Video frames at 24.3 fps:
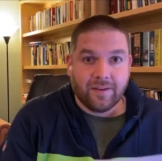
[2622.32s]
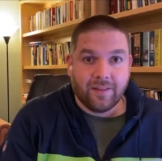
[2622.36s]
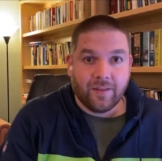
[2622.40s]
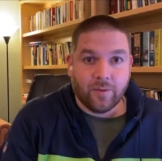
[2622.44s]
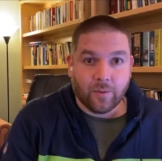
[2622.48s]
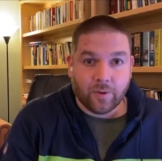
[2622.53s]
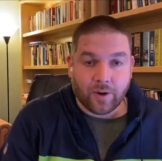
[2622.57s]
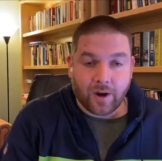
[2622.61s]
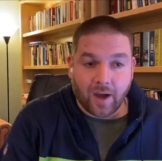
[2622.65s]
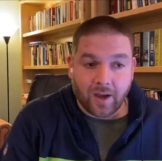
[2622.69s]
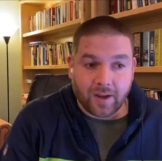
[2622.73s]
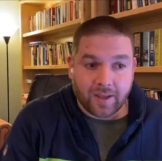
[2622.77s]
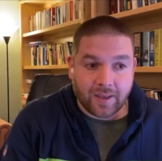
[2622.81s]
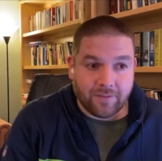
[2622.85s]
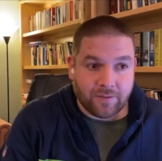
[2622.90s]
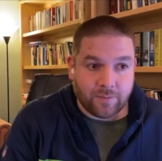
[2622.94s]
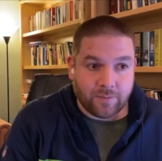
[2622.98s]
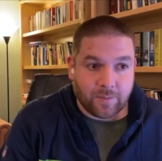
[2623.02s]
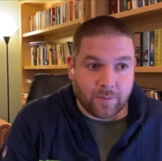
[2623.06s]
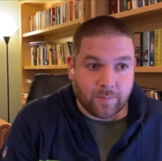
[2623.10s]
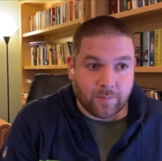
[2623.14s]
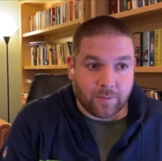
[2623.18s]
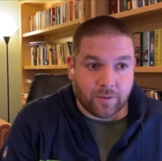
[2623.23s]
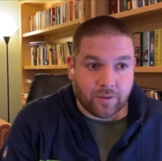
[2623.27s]
they were not
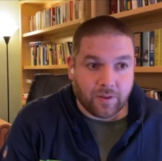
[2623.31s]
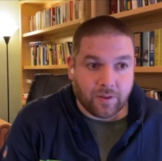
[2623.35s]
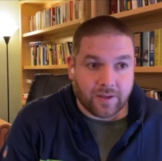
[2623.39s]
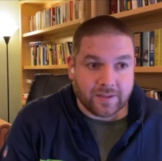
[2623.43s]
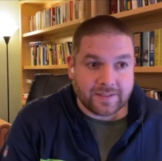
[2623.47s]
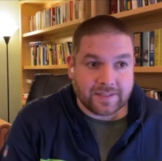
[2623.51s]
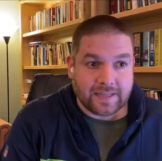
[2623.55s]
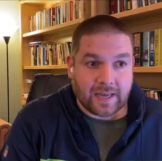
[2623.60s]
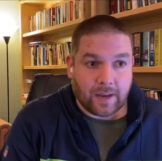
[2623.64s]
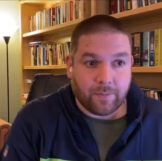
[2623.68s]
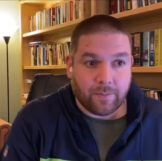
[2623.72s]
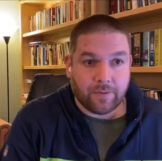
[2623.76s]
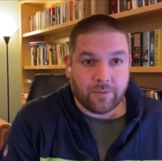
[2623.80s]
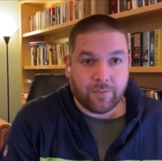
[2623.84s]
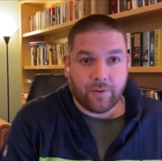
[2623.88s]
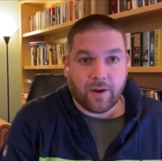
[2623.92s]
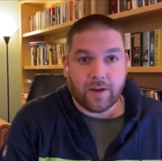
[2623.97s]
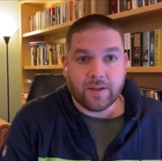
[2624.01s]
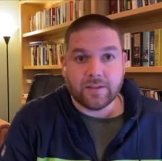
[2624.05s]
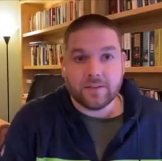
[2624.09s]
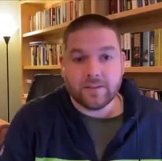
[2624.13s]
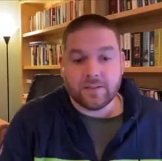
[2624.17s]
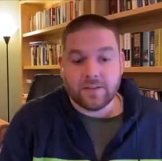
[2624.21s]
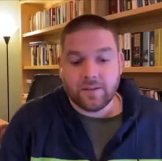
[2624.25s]
giving people a Sabbath
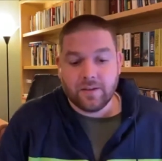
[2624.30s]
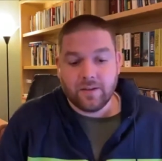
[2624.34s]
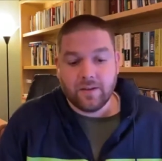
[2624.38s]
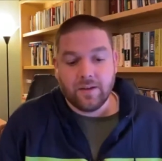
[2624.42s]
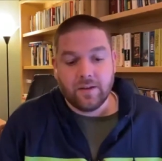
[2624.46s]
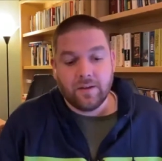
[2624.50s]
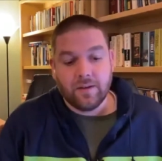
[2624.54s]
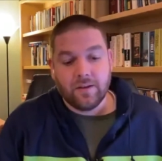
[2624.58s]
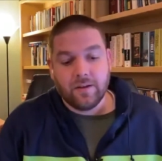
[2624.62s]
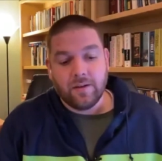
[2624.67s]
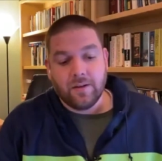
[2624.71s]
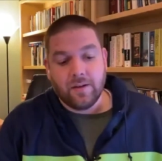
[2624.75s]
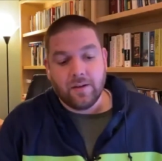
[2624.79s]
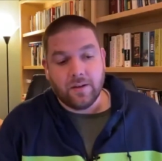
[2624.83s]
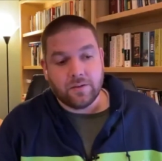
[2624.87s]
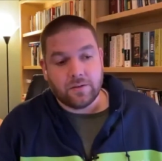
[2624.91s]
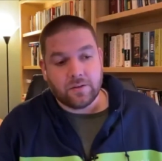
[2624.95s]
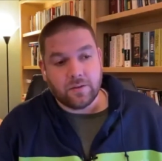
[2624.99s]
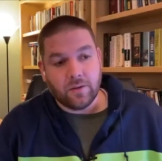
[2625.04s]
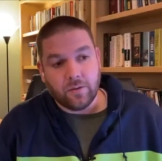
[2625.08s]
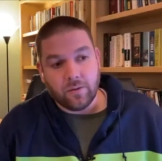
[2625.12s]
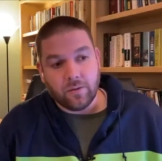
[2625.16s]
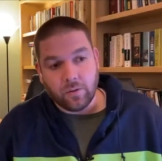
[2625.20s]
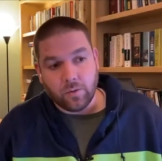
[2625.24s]
rest. And
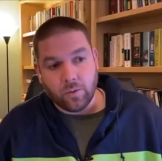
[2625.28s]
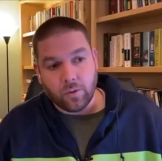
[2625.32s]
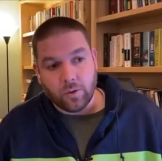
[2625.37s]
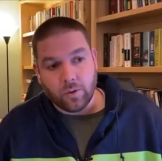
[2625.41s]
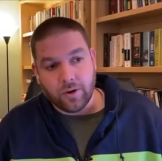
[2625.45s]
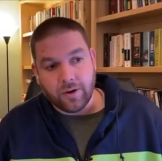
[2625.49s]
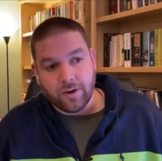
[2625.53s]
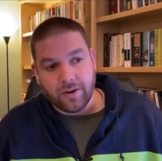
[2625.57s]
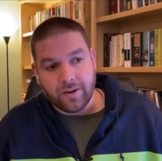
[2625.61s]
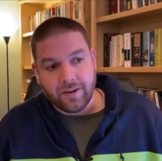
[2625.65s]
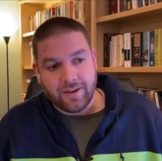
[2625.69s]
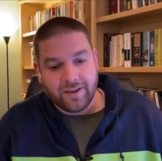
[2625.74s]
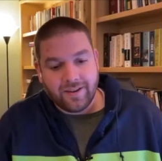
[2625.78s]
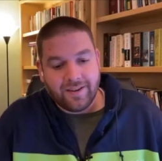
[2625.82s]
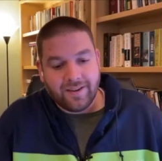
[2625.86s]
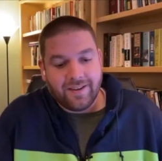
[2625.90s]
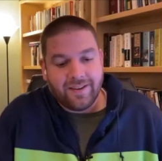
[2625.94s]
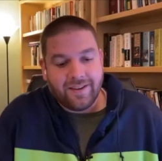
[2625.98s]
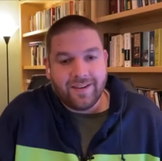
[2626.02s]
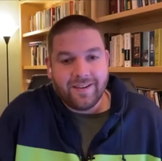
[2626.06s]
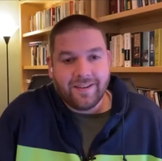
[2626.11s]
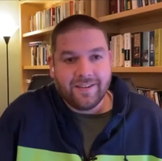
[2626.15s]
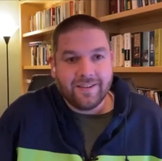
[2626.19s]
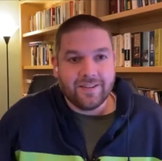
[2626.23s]
so the Lord
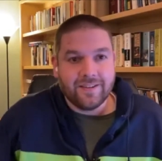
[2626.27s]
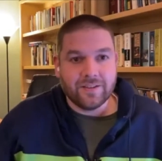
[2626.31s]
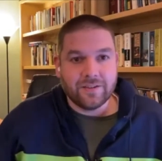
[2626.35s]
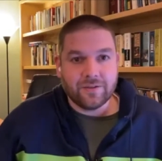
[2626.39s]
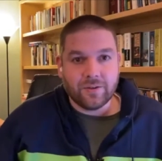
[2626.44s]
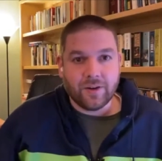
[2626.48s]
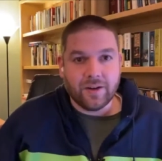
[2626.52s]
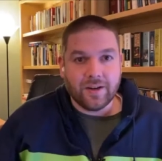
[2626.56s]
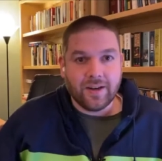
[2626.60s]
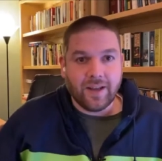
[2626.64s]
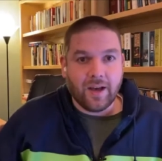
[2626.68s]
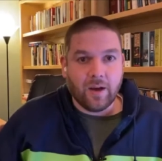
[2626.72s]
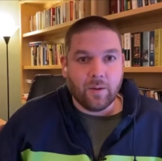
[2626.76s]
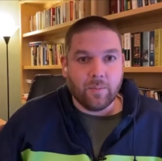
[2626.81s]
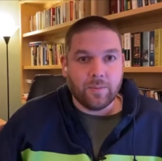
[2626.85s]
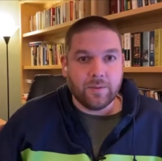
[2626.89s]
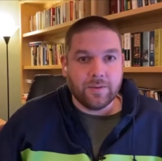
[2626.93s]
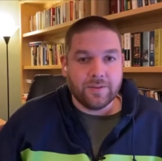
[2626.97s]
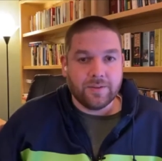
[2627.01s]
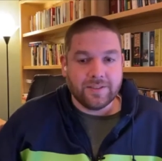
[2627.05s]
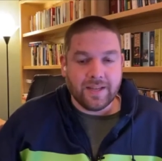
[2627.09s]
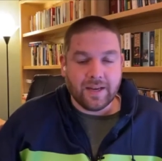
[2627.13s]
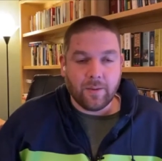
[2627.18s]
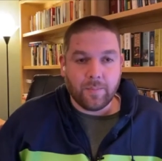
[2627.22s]
is trying to help
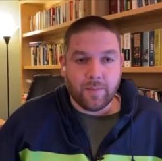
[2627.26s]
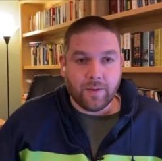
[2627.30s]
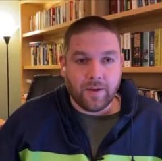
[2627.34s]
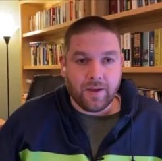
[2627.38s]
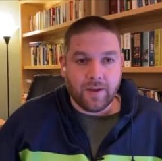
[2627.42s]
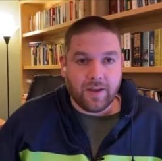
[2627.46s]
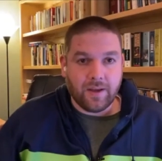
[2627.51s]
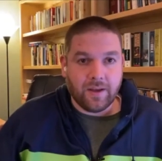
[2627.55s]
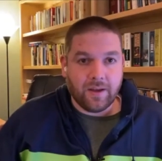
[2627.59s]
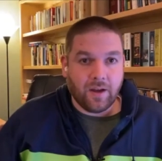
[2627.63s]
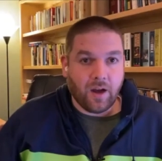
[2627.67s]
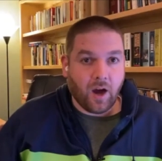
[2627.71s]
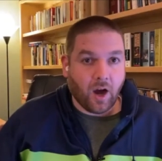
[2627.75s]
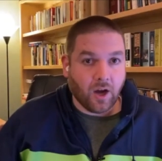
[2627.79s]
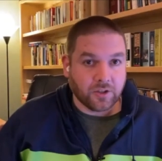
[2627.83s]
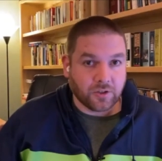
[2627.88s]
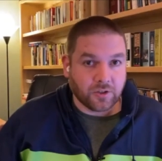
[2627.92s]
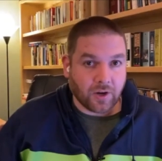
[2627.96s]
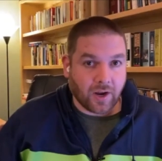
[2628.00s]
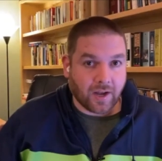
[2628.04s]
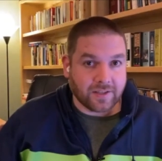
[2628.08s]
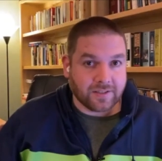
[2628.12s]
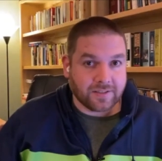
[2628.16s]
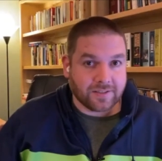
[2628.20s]
set up a
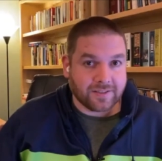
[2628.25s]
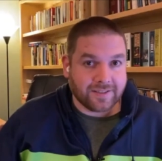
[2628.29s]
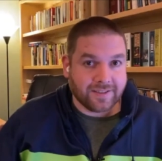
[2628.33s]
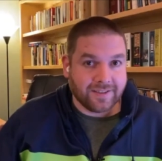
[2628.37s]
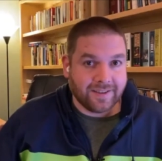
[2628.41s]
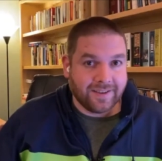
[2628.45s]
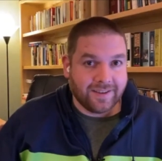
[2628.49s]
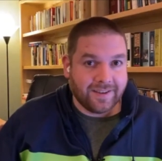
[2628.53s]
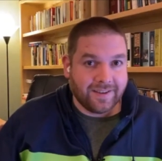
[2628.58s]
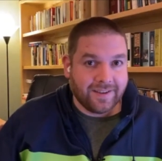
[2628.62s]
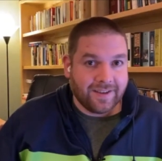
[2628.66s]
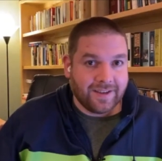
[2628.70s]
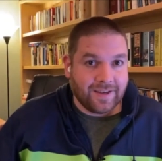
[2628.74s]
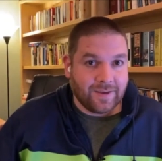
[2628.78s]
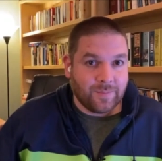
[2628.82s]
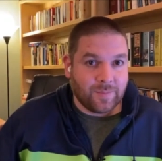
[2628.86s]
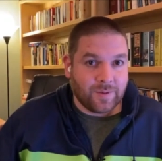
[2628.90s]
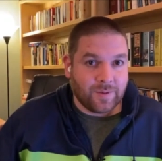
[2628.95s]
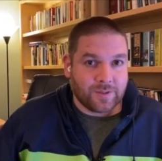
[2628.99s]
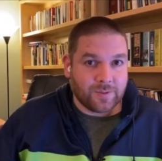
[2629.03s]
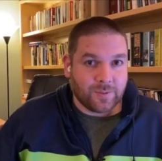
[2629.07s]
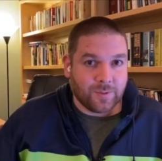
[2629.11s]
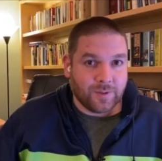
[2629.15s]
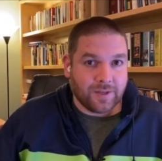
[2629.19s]
contrast
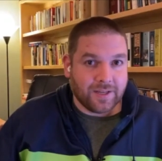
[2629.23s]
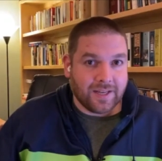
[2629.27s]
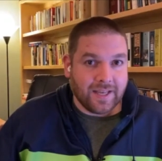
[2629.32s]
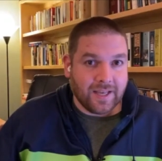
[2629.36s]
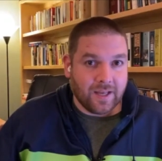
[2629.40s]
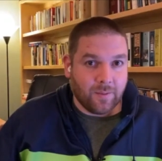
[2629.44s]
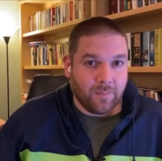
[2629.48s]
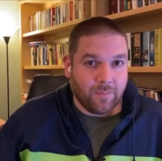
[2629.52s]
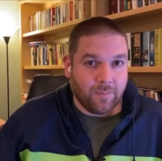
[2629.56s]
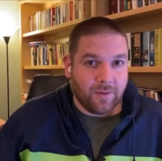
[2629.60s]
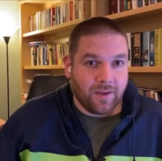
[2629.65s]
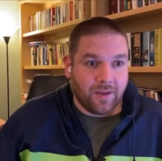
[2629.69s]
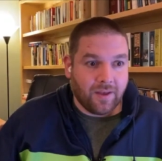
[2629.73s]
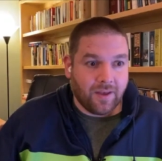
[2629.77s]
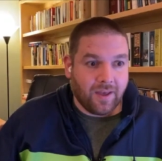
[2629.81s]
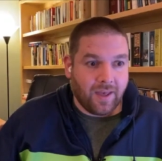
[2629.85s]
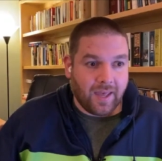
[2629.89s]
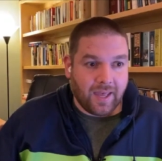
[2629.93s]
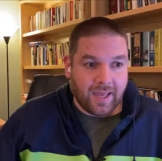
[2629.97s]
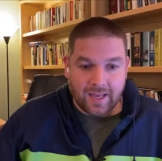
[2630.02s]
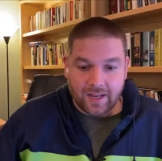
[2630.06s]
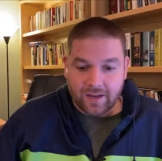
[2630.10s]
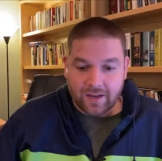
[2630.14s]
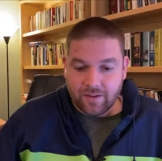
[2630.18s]
between him
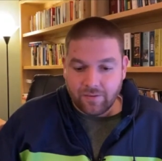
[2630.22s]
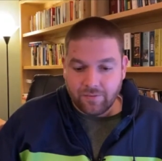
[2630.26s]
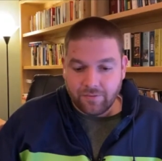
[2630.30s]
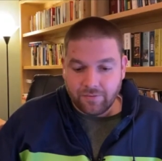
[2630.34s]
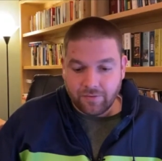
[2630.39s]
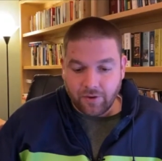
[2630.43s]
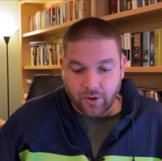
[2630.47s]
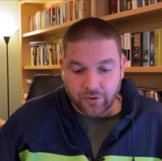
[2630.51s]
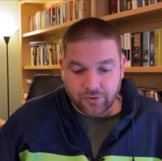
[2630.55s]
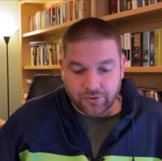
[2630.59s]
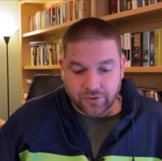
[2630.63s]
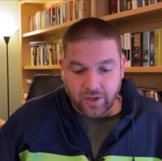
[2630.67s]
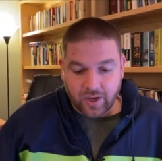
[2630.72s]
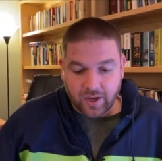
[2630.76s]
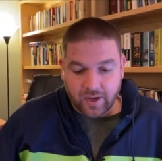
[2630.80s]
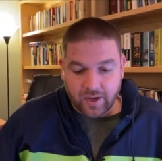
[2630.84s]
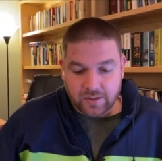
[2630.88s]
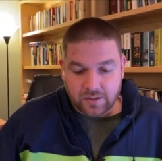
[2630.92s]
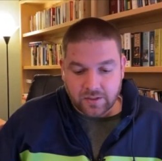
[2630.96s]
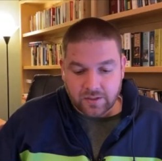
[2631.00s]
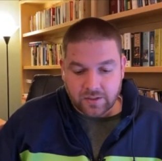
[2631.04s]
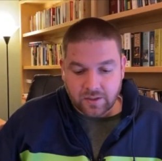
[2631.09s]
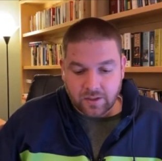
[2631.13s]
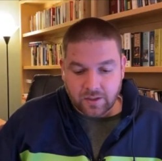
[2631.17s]
and the false
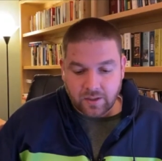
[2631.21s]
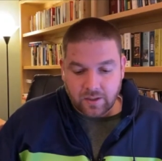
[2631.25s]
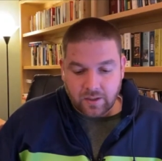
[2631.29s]
gods.